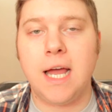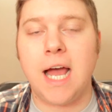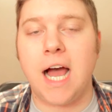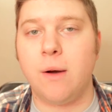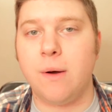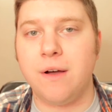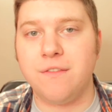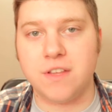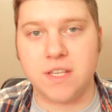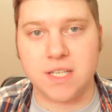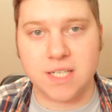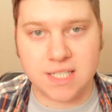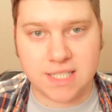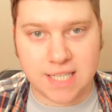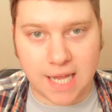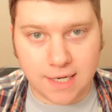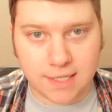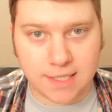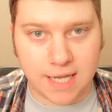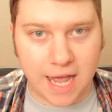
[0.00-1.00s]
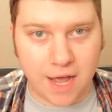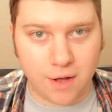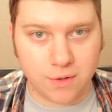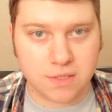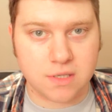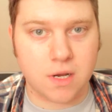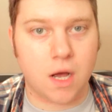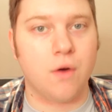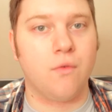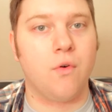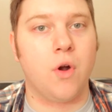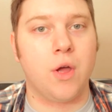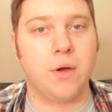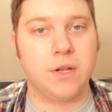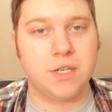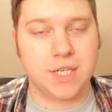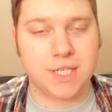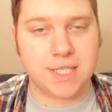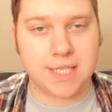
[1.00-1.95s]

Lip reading: However, the standouts are Ryuichi